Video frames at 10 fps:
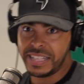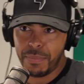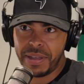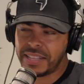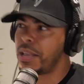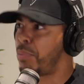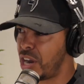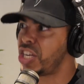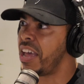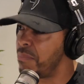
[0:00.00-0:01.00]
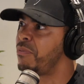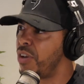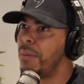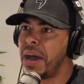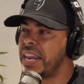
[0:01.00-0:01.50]
Then we had to pressure him
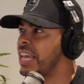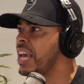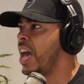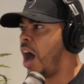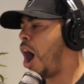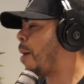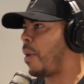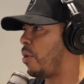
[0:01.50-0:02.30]
for the money. Oh bro,